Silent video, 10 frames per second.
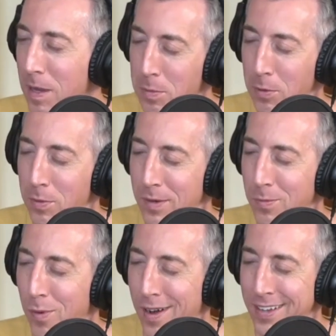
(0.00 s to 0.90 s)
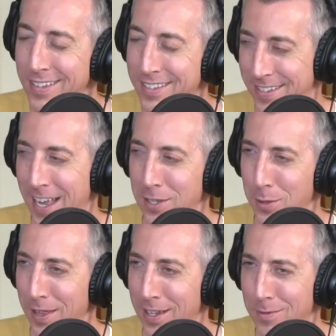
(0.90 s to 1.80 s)
people would want to tell
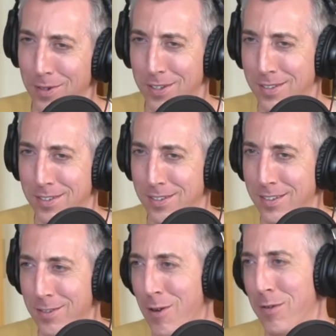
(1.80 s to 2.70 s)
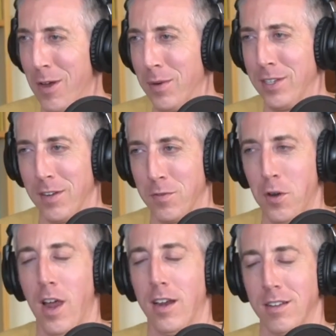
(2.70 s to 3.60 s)
you like, well, you don't know until you've
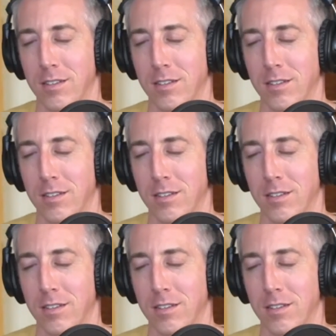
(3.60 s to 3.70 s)
tried?